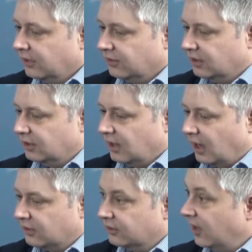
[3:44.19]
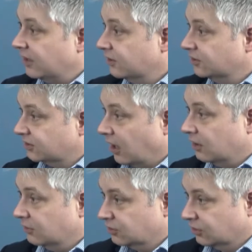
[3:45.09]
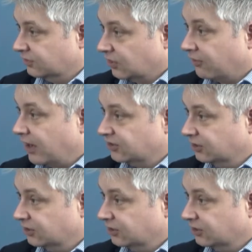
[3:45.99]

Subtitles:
The vendor's own sort of direct